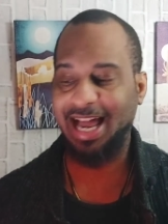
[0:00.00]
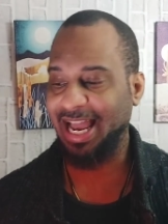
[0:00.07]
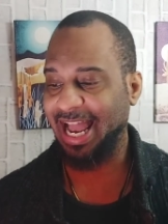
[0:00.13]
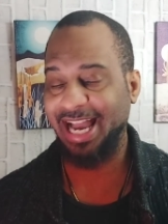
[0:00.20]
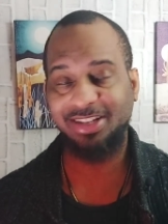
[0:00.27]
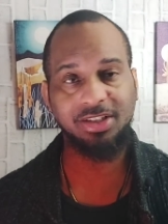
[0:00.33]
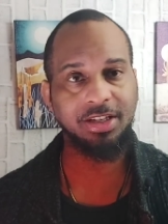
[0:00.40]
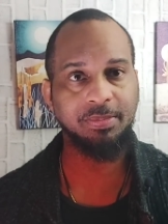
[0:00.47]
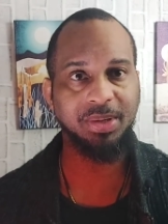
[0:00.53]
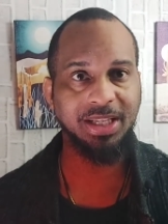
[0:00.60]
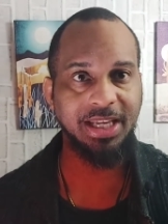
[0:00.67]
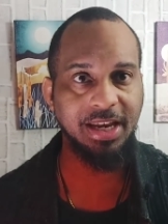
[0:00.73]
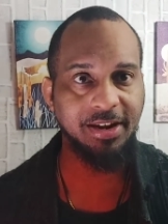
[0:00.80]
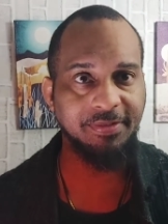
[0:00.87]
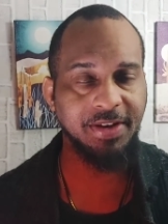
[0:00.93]
I actually
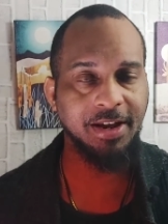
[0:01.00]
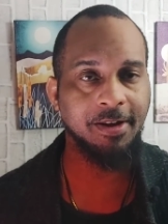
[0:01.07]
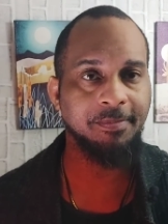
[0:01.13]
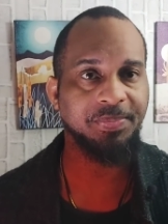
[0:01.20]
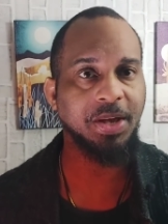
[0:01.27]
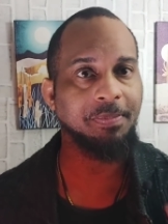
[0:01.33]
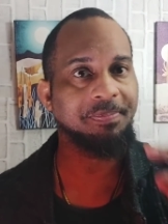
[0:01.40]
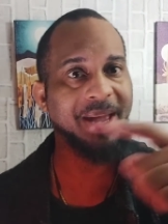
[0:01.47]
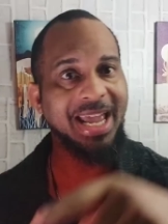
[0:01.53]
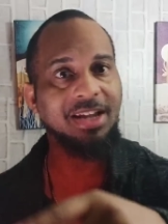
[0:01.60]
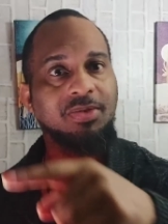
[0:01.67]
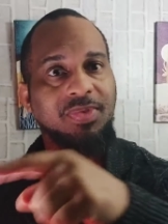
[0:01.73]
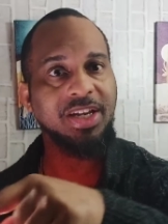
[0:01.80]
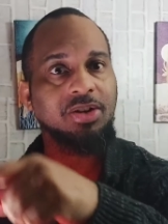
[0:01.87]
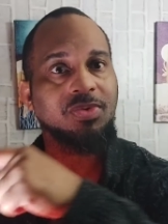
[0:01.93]
believe the
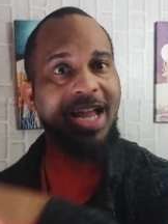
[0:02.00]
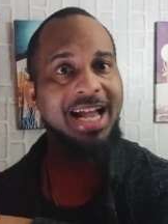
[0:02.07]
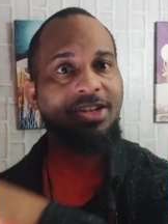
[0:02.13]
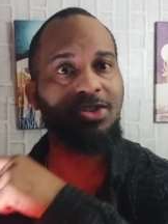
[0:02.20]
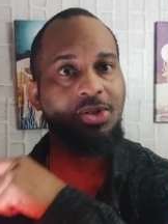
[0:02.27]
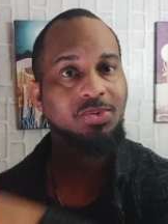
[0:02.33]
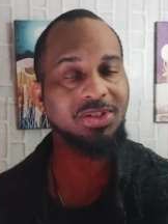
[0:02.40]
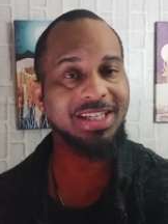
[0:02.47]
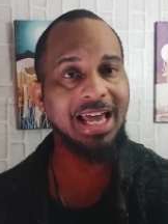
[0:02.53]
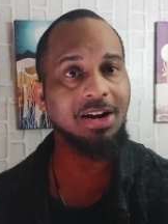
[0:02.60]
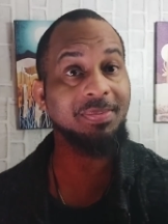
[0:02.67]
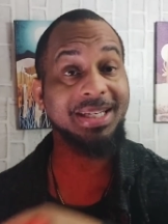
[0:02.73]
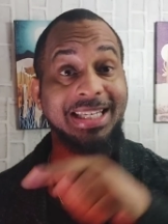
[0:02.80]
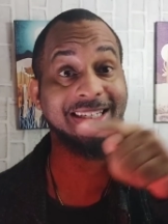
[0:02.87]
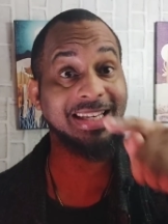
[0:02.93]
Bank of International
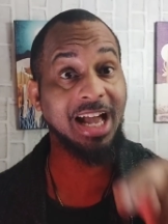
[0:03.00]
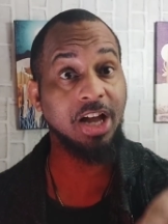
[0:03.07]
Settlements is